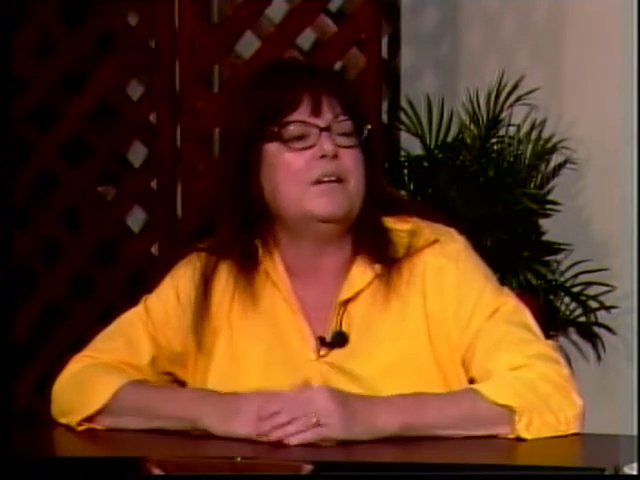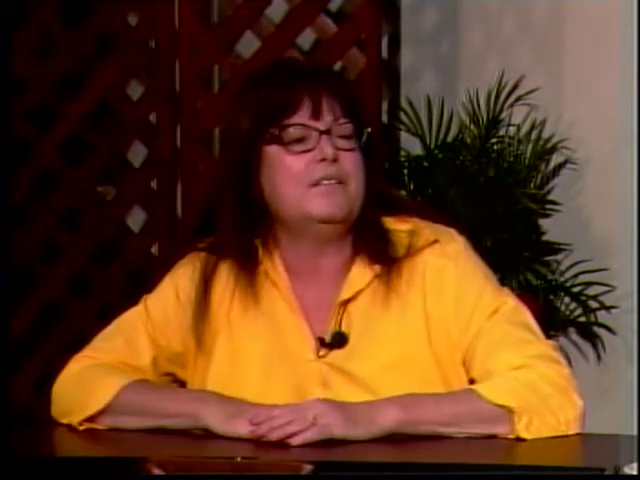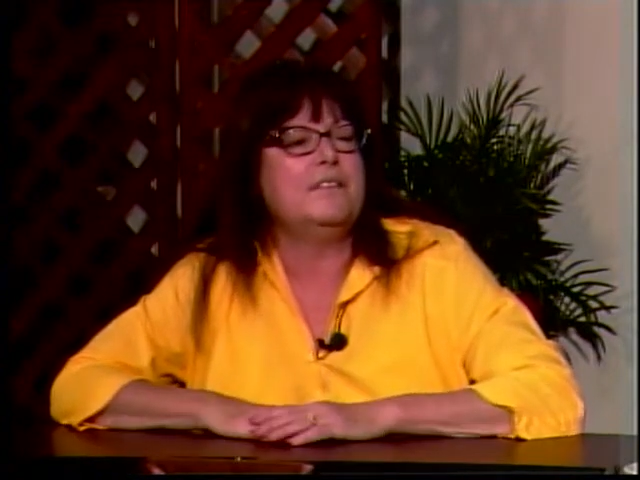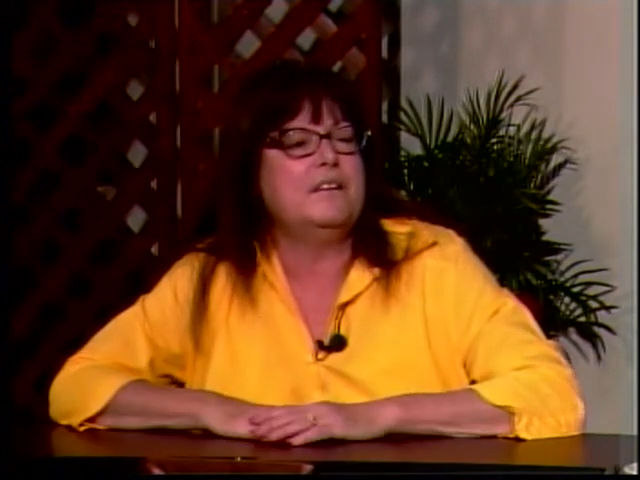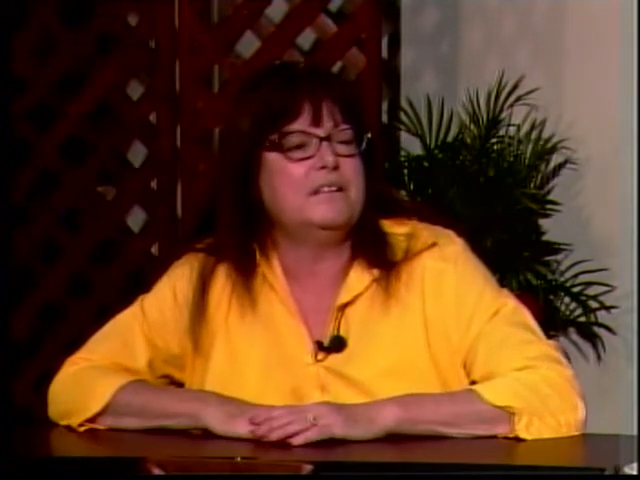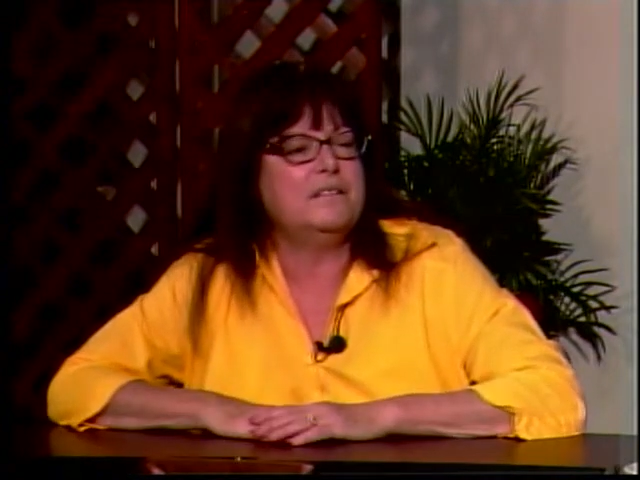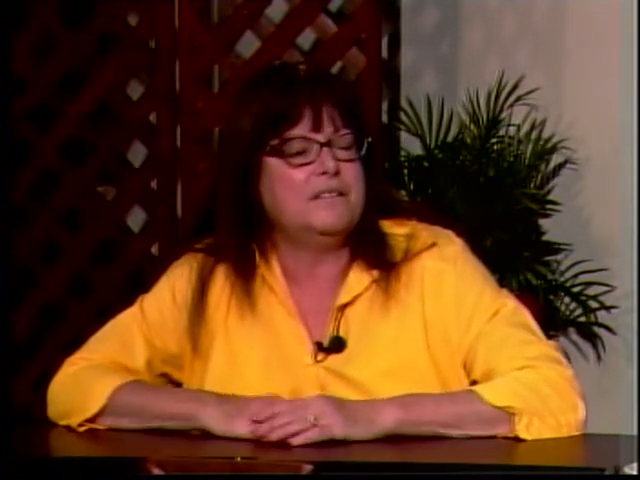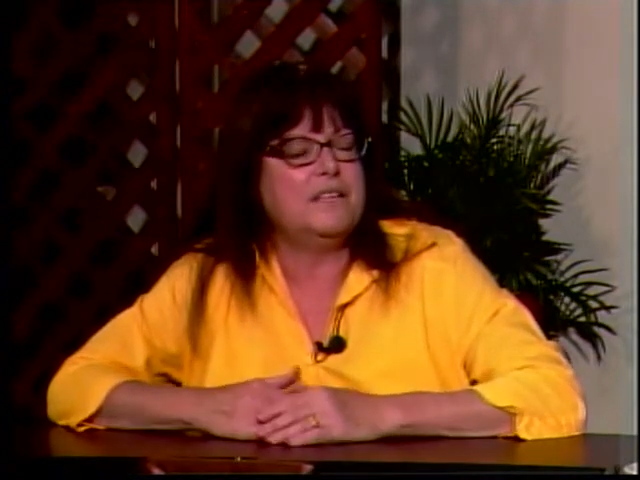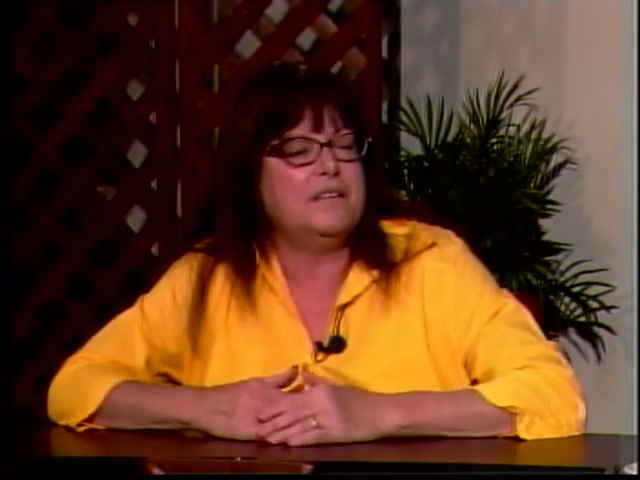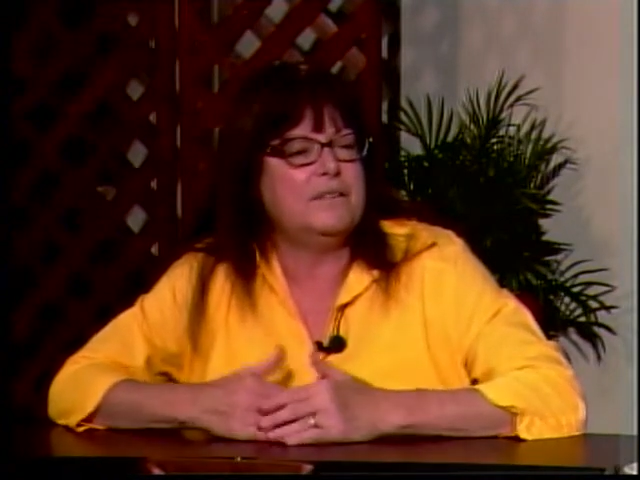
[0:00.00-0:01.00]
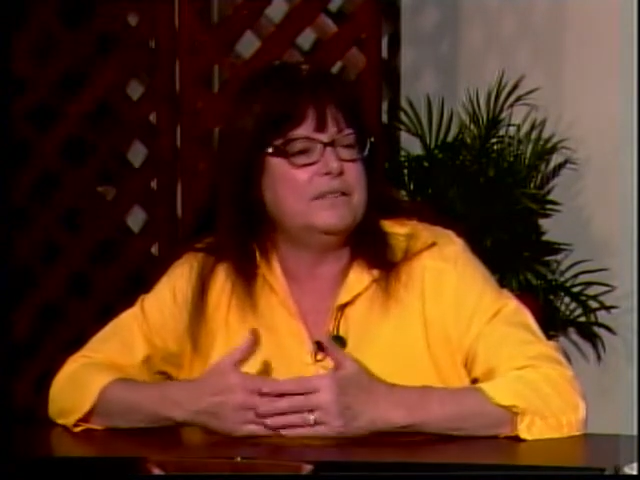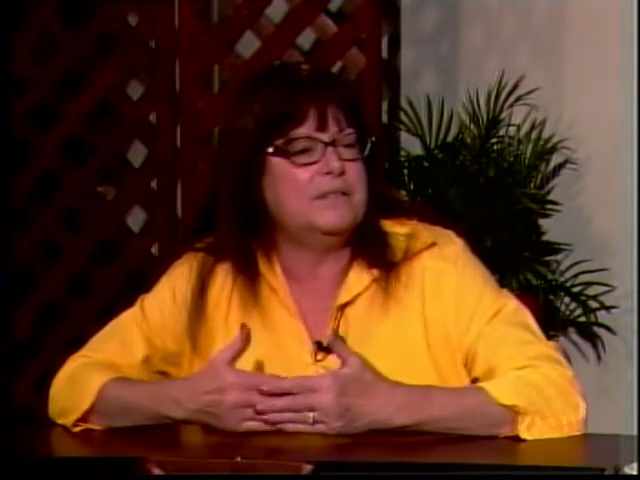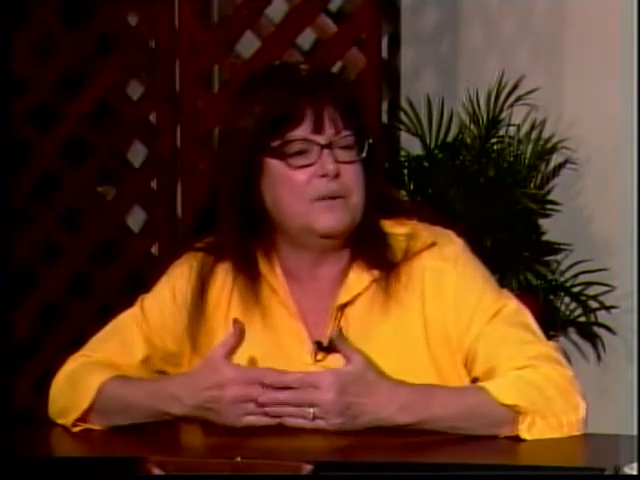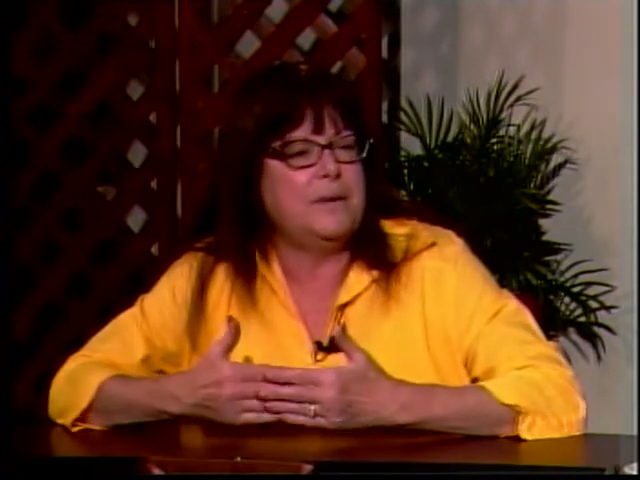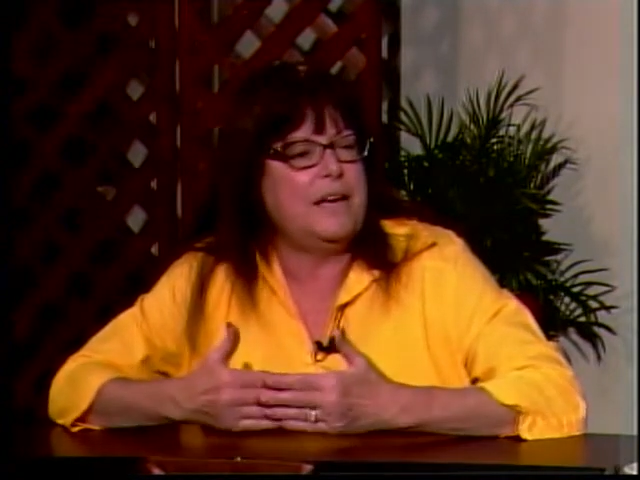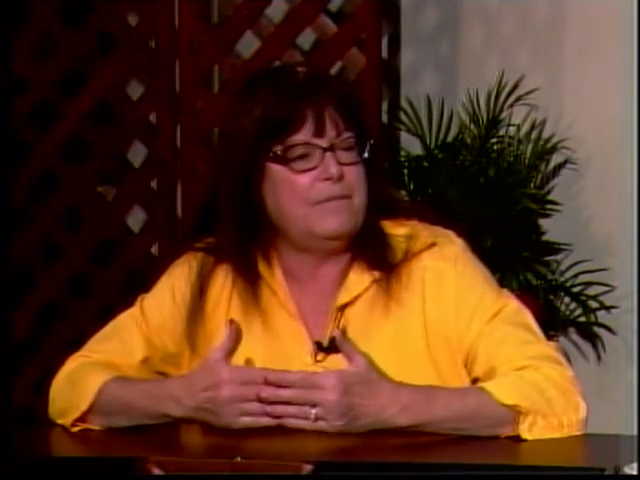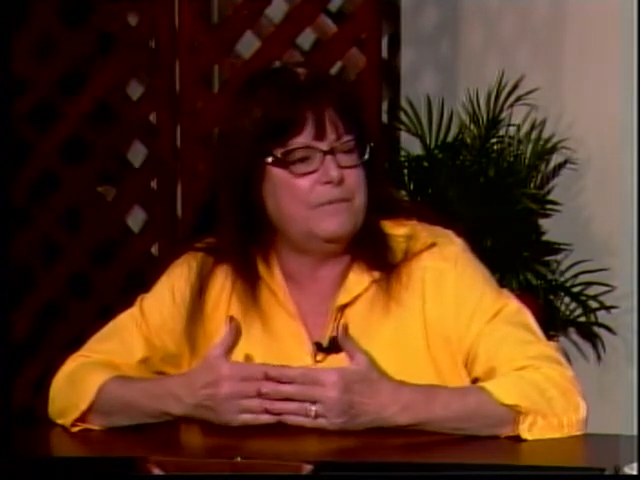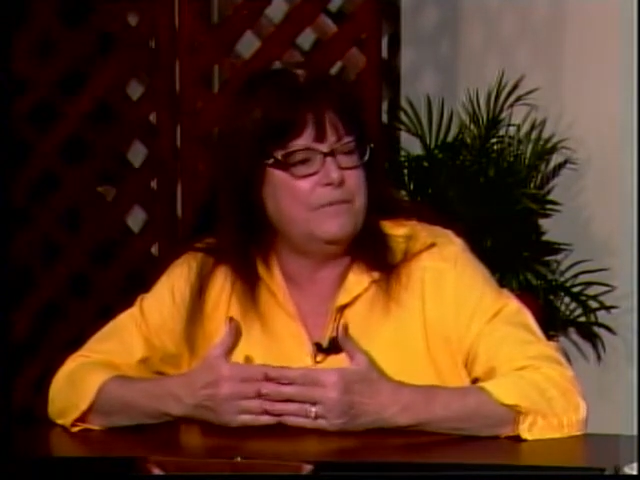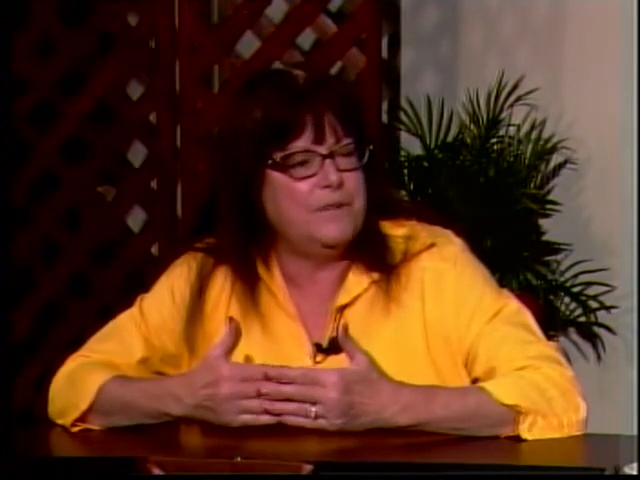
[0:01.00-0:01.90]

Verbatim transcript: The the we have